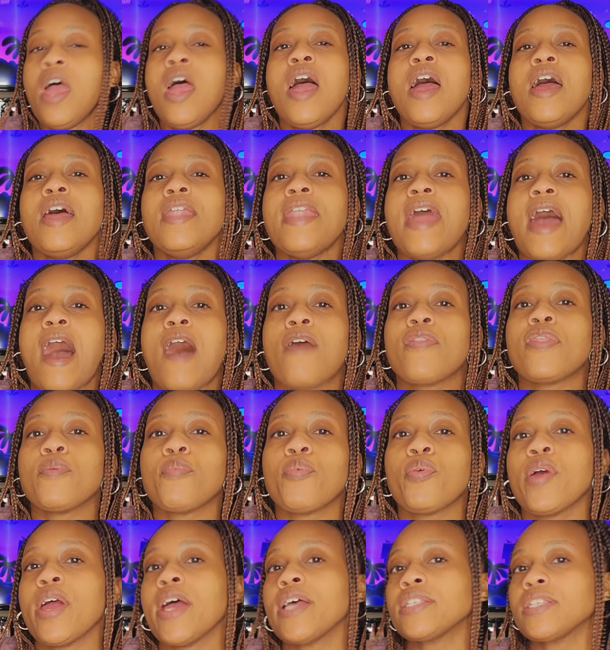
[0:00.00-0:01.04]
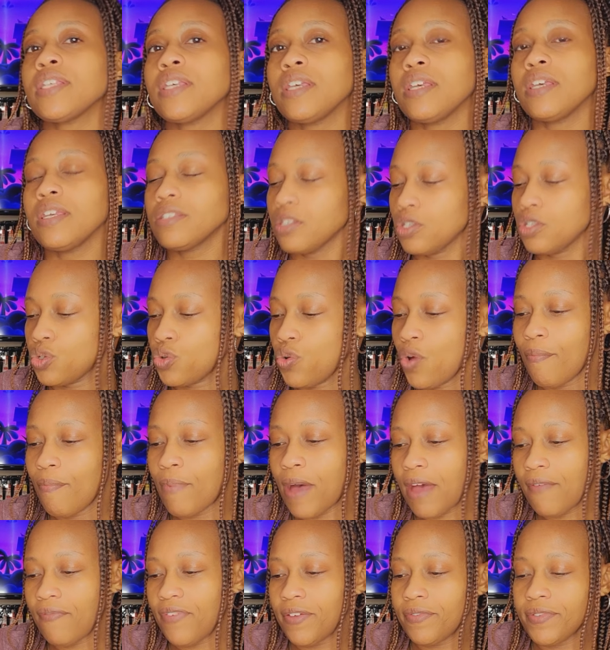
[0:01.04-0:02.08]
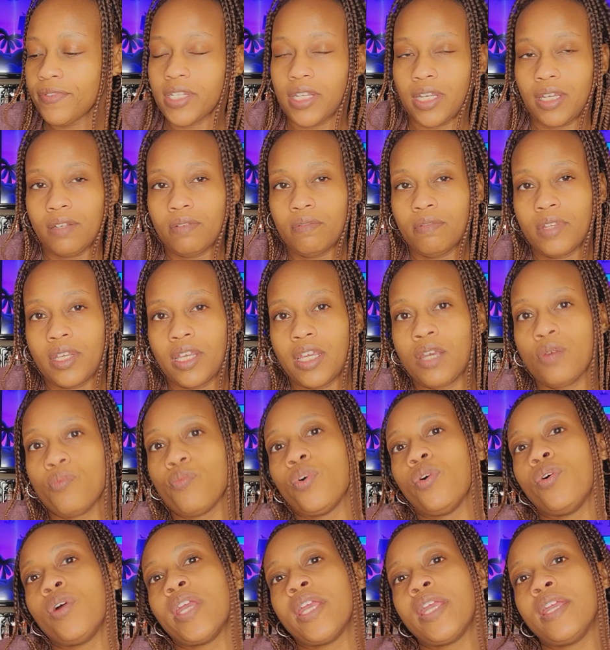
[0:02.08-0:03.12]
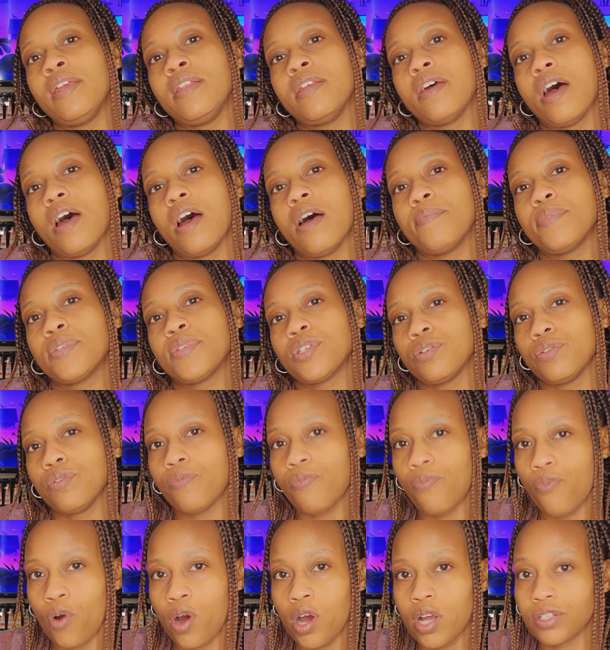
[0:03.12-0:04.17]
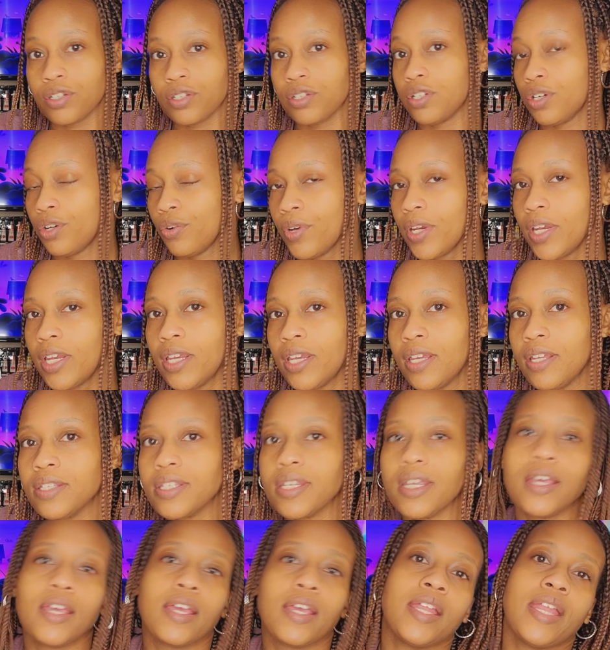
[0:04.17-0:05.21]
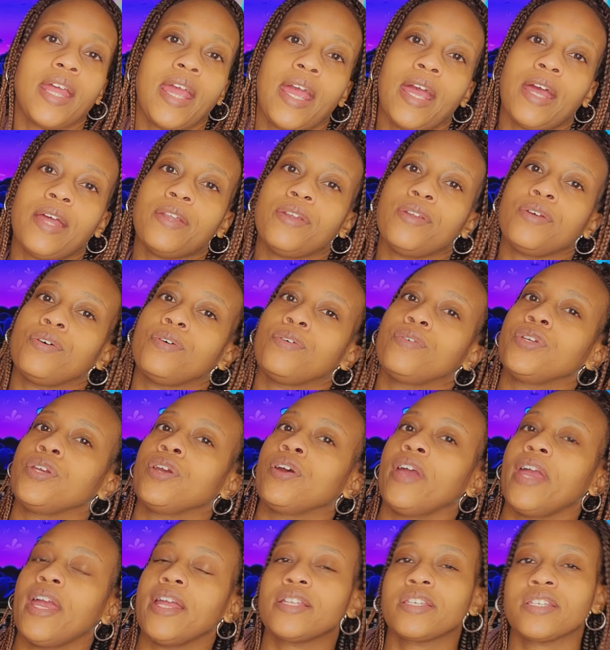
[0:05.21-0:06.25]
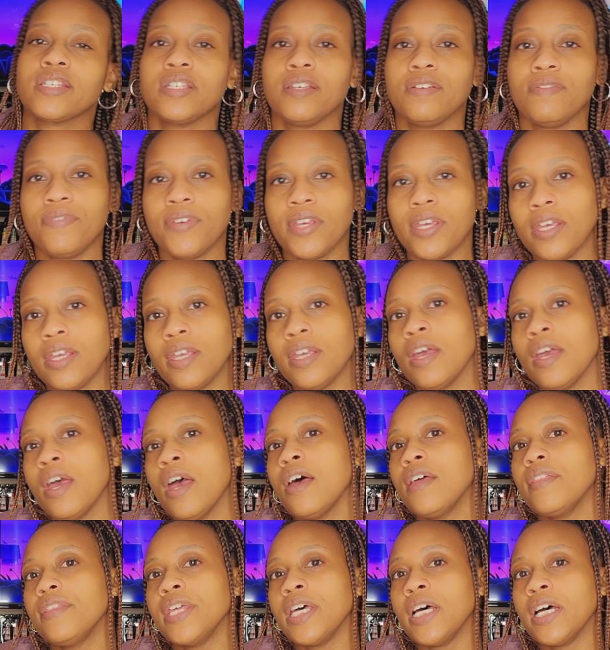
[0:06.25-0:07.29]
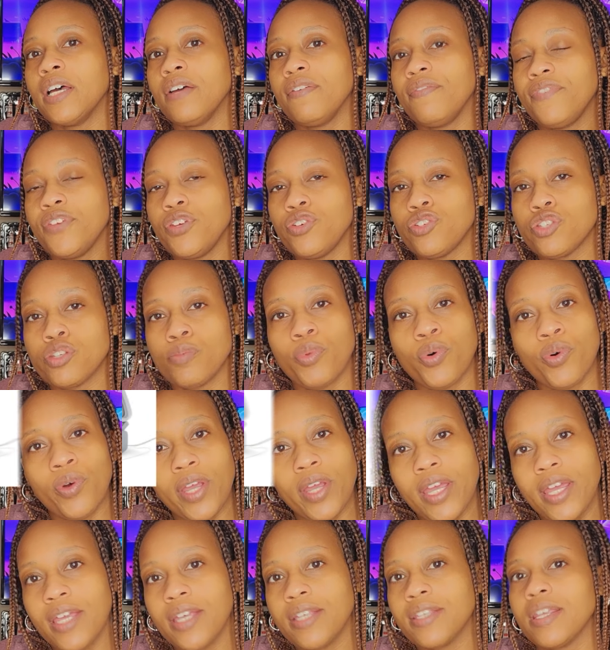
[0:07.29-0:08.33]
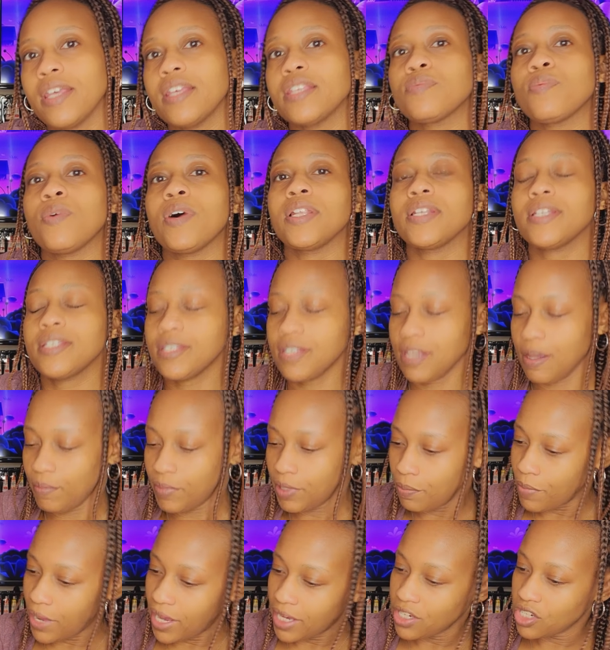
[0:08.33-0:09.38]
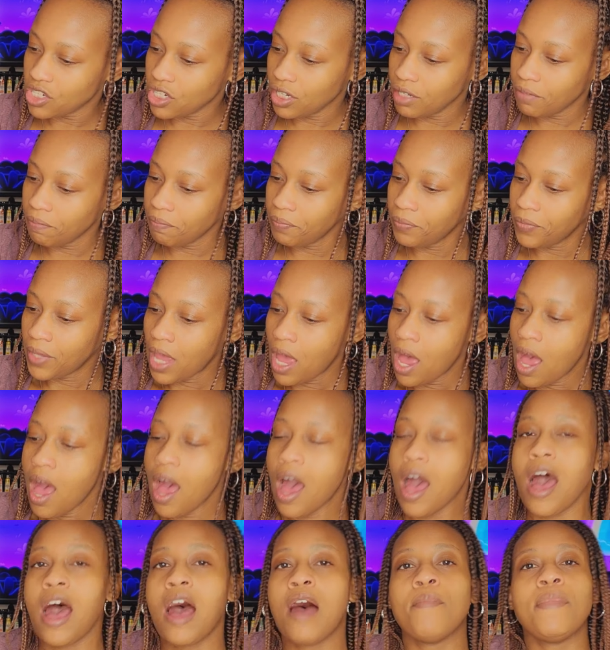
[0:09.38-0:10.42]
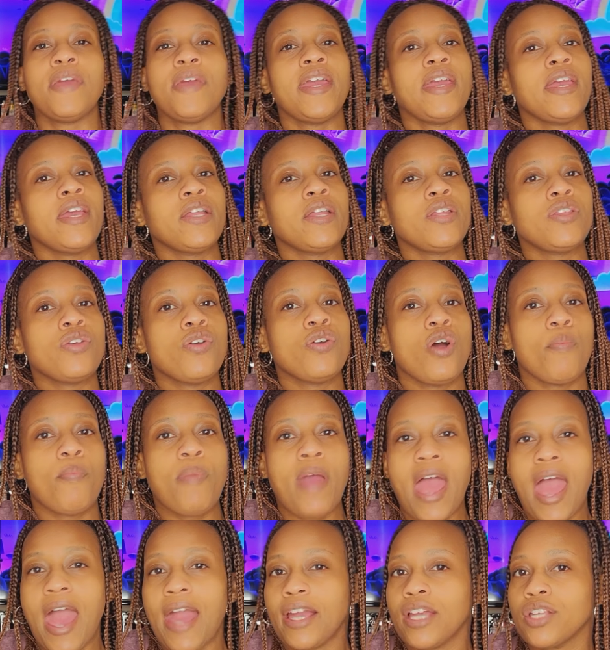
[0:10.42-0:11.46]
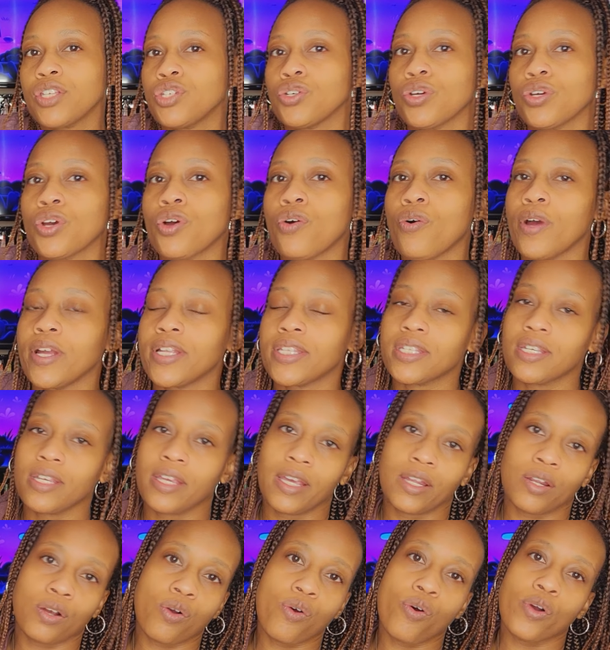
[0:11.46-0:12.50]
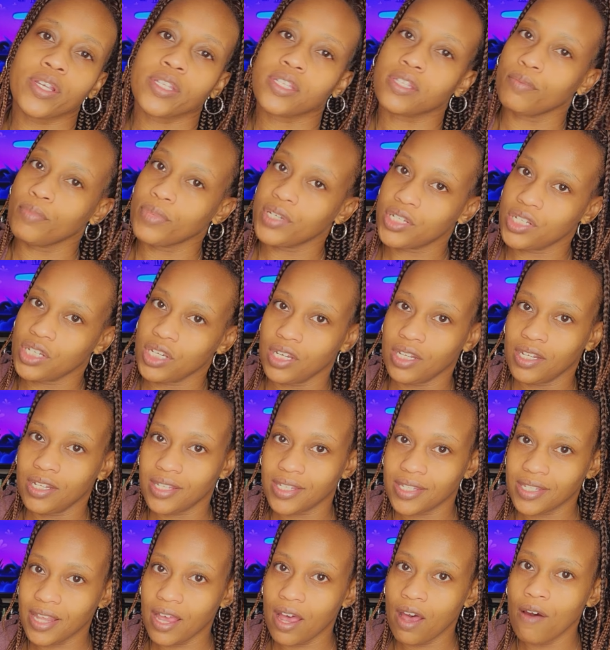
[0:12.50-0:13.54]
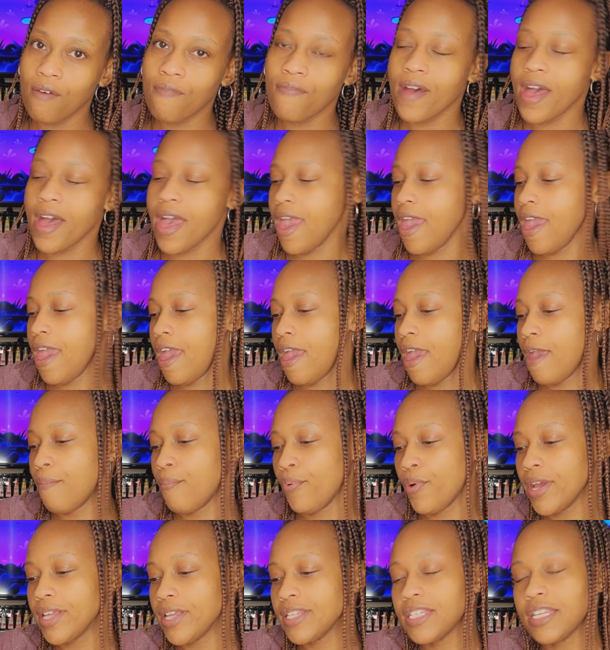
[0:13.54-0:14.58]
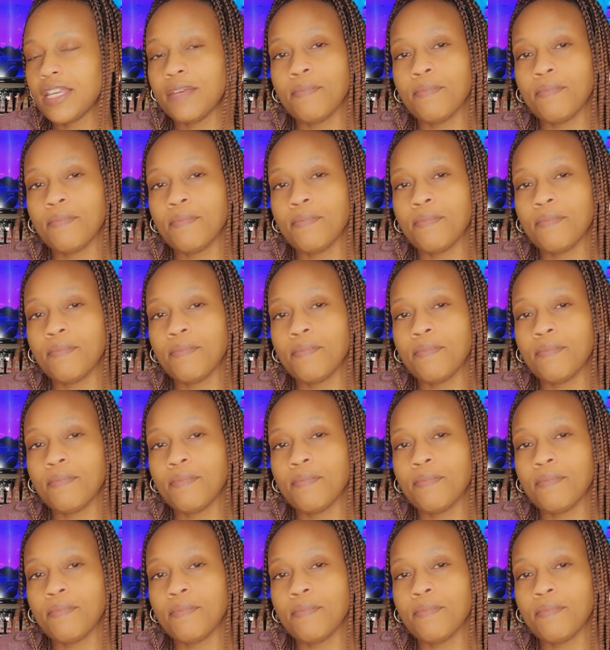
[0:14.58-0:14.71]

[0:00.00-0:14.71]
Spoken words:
Now, the press is 12 by 15. It will heat up to 400 degrees. It can handle your HTV, the infusible inks, as well as sublimation. In your package, you're going to get, of course, the machine itself, a pressing